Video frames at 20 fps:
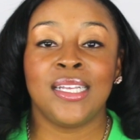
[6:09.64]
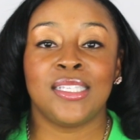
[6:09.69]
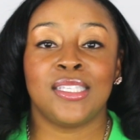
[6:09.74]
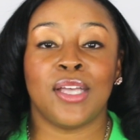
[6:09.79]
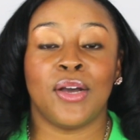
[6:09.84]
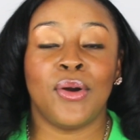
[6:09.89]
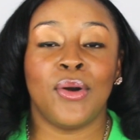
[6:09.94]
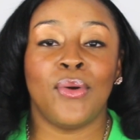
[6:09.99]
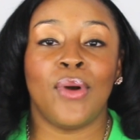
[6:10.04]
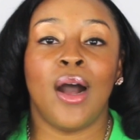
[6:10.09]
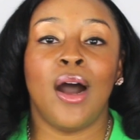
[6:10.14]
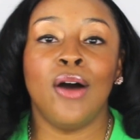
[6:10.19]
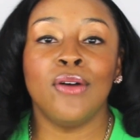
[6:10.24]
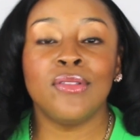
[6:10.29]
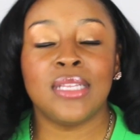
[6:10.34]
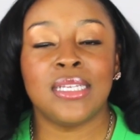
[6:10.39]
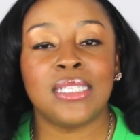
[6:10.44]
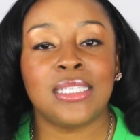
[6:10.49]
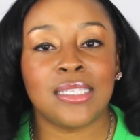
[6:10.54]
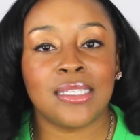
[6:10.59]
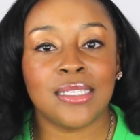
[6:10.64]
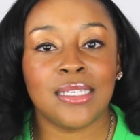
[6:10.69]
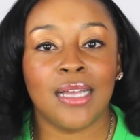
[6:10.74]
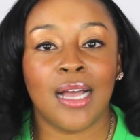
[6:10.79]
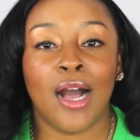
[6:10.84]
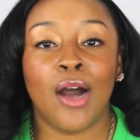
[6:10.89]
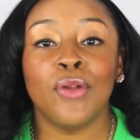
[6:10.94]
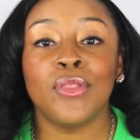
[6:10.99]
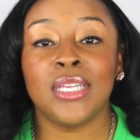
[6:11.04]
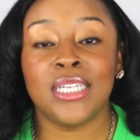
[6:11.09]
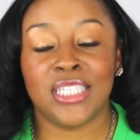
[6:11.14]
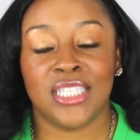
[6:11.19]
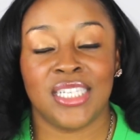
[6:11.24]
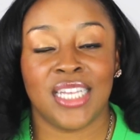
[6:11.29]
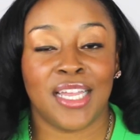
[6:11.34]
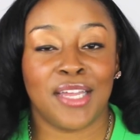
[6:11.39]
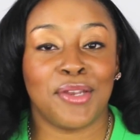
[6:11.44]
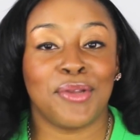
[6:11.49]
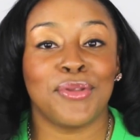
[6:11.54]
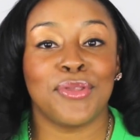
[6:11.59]
So on this on this
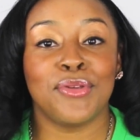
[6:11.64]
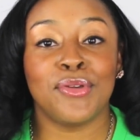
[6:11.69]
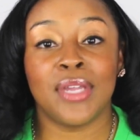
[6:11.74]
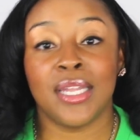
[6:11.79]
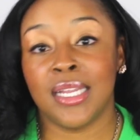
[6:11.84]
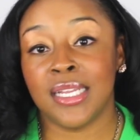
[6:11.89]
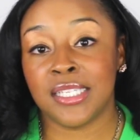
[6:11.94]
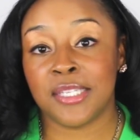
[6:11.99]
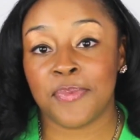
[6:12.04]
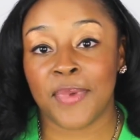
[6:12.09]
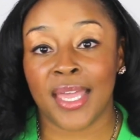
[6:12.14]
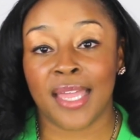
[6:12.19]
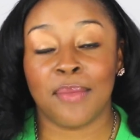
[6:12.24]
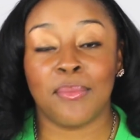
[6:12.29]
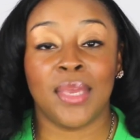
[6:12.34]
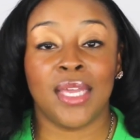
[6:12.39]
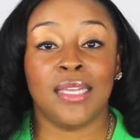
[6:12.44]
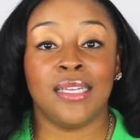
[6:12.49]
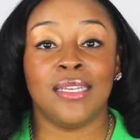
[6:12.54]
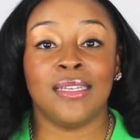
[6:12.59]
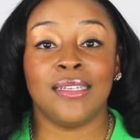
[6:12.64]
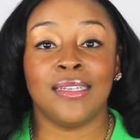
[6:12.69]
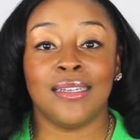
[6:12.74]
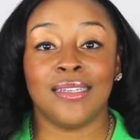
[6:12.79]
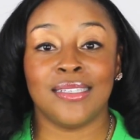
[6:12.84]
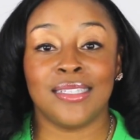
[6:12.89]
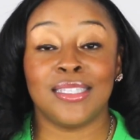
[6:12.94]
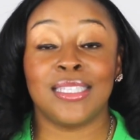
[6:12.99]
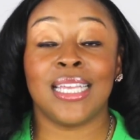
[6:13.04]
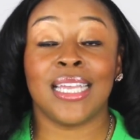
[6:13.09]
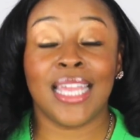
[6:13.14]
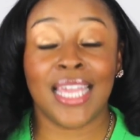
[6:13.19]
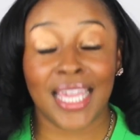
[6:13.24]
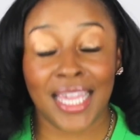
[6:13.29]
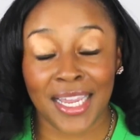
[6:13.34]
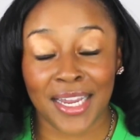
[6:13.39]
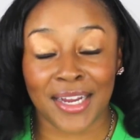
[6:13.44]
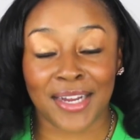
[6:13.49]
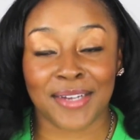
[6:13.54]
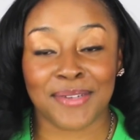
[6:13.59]
channel, you can expect me to
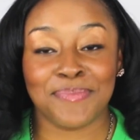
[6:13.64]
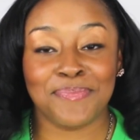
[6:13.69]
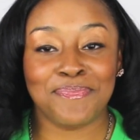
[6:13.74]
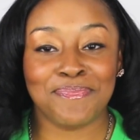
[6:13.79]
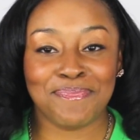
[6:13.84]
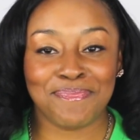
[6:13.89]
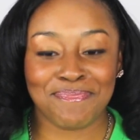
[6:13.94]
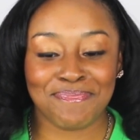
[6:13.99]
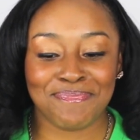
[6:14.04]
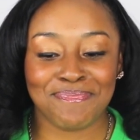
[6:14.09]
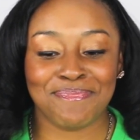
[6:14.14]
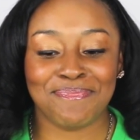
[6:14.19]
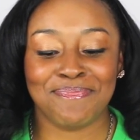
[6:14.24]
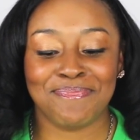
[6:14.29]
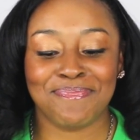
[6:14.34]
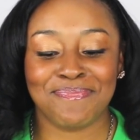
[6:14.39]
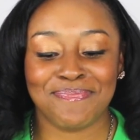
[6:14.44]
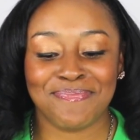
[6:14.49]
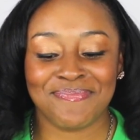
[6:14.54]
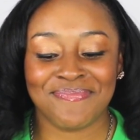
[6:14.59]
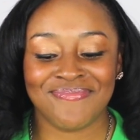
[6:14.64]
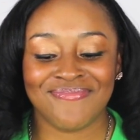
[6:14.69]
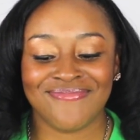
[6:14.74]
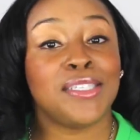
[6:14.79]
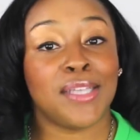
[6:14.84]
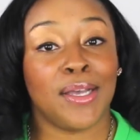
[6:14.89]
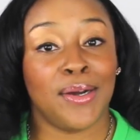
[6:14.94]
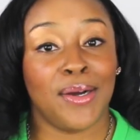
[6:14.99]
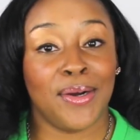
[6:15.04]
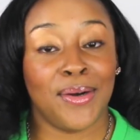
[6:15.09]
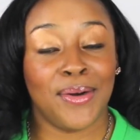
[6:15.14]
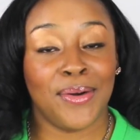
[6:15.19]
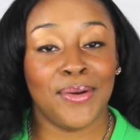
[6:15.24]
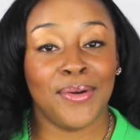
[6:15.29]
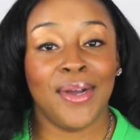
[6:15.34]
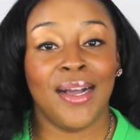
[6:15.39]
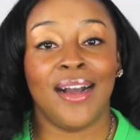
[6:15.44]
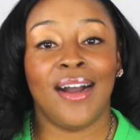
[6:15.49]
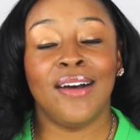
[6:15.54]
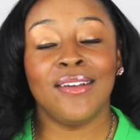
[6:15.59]
hear.
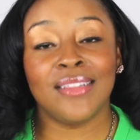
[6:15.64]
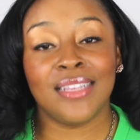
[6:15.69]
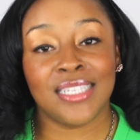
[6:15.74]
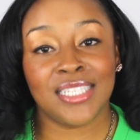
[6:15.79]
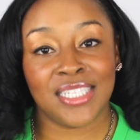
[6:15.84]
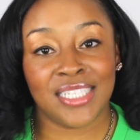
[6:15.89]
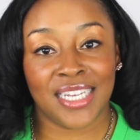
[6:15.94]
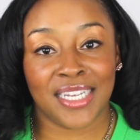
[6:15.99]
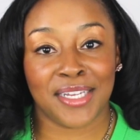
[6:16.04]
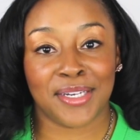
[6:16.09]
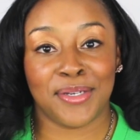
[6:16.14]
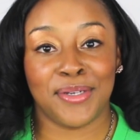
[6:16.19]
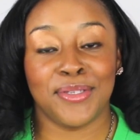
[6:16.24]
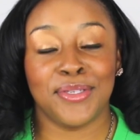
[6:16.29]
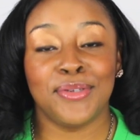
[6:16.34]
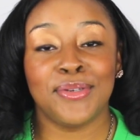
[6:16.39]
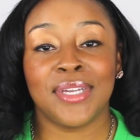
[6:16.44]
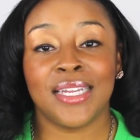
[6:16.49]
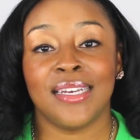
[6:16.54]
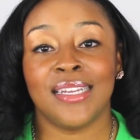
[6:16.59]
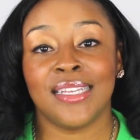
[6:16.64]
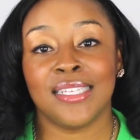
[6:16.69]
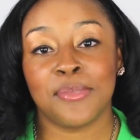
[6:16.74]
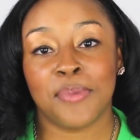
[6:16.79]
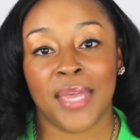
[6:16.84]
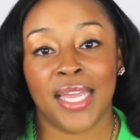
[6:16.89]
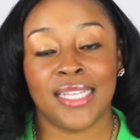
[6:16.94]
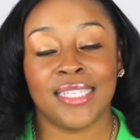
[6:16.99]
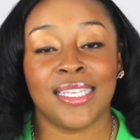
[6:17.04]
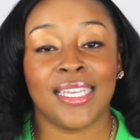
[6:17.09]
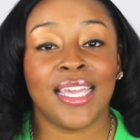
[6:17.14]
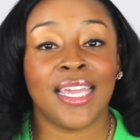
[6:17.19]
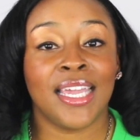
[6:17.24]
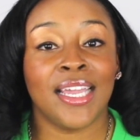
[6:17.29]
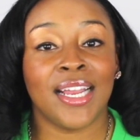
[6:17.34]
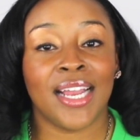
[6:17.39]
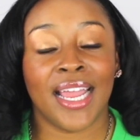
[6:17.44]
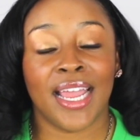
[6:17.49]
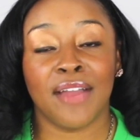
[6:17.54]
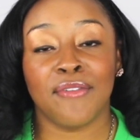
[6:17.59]
So on this channel, you can expect to
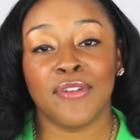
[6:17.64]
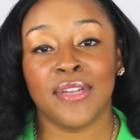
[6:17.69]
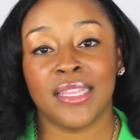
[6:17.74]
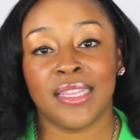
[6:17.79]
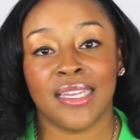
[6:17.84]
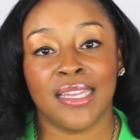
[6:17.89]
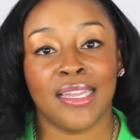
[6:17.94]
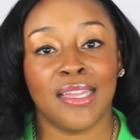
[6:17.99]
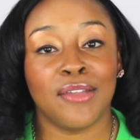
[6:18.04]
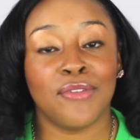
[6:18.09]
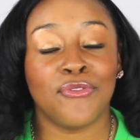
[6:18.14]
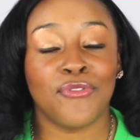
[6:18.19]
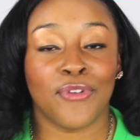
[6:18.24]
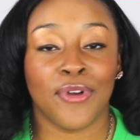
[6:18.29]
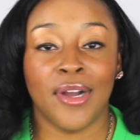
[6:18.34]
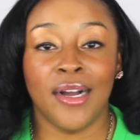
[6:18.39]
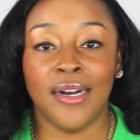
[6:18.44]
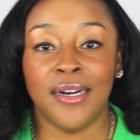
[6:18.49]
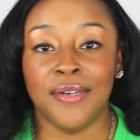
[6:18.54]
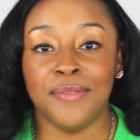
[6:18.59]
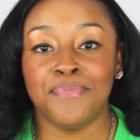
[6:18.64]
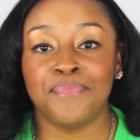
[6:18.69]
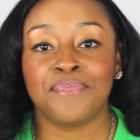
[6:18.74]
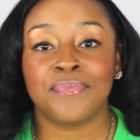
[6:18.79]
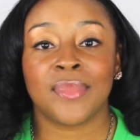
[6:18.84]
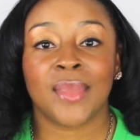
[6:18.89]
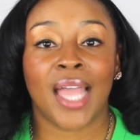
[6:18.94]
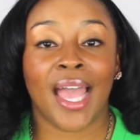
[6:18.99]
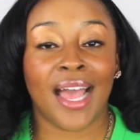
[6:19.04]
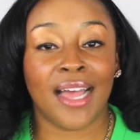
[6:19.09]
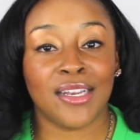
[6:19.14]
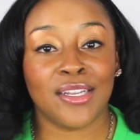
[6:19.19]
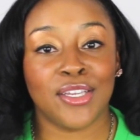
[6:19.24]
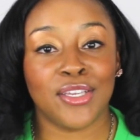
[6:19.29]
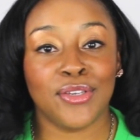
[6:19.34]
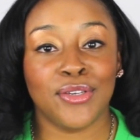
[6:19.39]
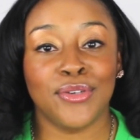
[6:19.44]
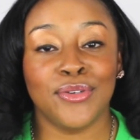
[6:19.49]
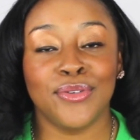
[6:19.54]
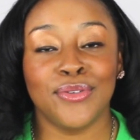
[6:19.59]
hear everything from how do
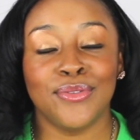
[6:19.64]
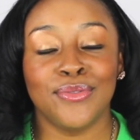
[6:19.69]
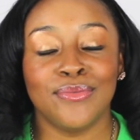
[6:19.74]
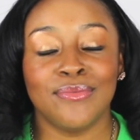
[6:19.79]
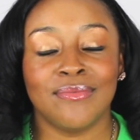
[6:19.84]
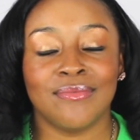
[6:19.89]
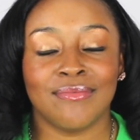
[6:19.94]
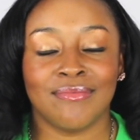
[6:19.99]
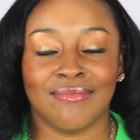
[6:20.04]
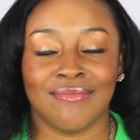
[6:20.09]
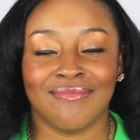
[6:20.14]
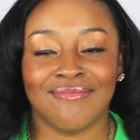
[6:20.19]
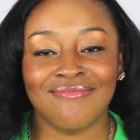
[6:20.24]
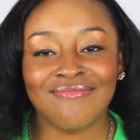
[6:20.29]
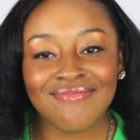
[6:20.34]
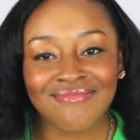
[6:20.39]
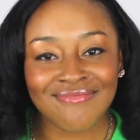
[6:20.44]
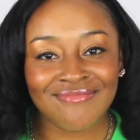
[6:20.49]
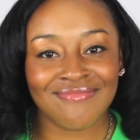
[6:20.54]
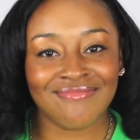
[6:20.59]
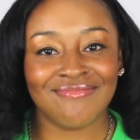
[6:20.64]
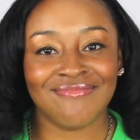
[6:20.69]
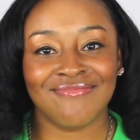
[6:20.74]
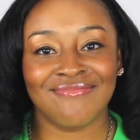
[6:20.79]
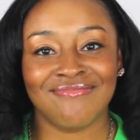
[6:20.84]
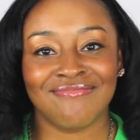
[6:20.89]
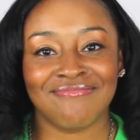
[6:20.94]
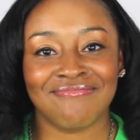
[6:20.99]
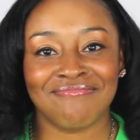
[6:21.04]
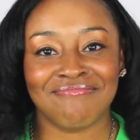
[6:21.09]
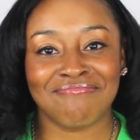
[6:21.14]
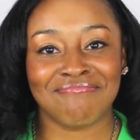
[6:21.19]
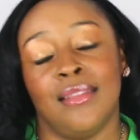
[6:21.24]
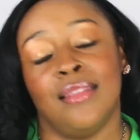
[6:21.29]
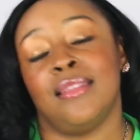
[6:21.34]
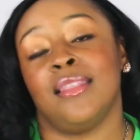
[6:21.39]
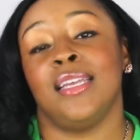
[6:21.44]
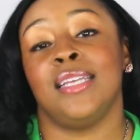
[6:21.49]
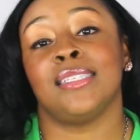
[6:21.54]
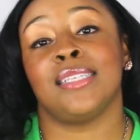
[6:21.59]
you
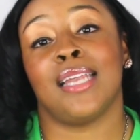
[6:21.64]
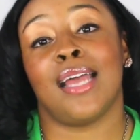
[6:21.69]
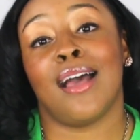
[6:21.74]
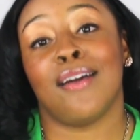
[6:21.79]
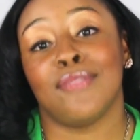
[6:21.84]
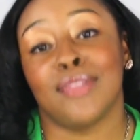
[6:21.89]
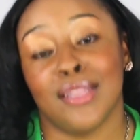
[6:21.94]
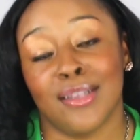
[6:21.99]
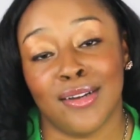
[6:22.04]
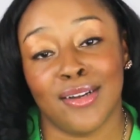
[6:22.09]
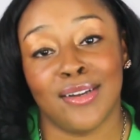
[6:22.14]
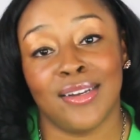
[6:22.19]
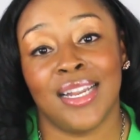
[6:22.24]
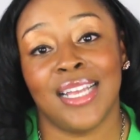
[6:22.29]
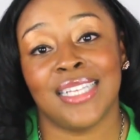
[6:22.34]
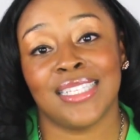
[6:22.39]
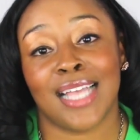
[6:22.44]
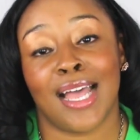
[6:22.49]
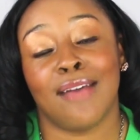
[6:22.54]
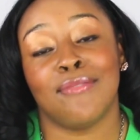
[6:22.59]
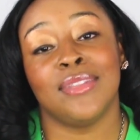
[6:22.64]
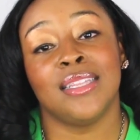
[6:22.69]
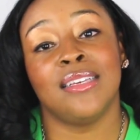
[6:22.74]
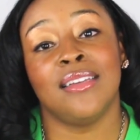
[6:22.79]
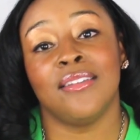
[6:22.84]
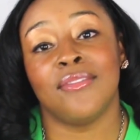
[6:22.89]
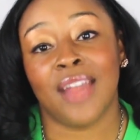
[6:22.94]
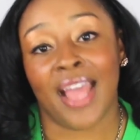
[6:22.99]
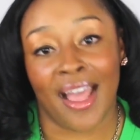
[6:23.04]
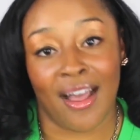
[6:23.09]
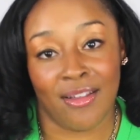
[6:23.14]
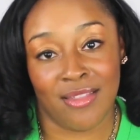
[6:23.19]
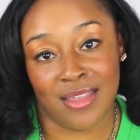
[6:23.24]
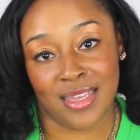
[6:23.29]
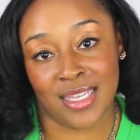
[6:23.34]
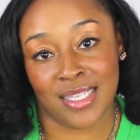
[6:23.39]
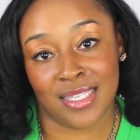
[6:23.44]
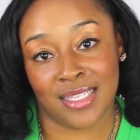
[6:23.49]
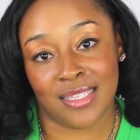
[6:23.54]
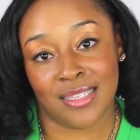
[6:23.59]
the things that I've learned as I've lived out
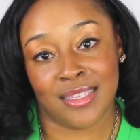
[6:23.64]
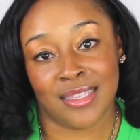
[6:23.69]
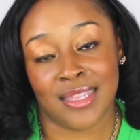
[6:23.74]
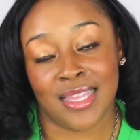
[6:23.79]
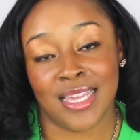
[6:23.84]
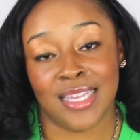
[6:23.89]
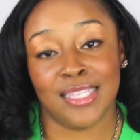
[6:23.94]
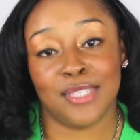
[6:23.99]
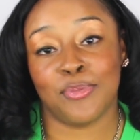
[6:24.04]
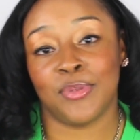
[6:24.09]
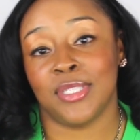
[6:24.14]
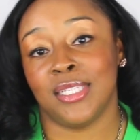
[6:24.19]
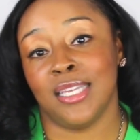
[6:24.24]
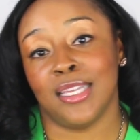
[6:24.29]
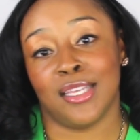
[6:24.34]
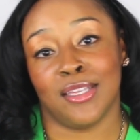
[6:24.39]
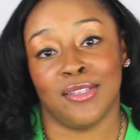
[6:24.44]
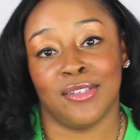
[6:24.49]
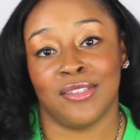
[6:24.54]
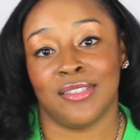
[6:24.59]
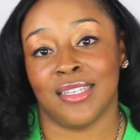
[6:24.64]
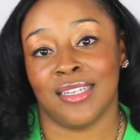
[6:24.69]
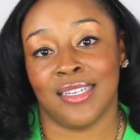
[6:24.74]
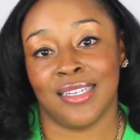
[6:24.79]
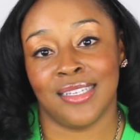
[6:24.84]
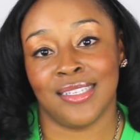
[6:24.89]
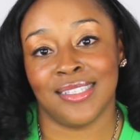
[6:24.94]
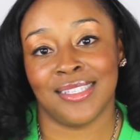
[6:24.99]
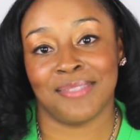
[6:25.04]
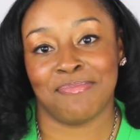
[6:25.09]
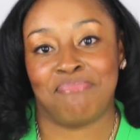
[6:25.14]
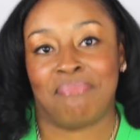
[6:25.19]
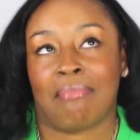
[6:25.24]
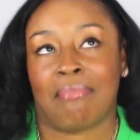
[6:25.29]
these these particular things.